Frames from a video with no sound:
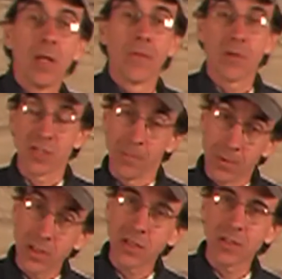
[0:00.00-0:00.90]
there's $1
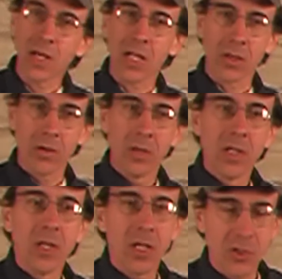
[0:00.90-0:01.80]
million
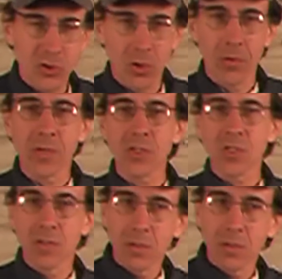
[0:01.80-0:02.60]
insurance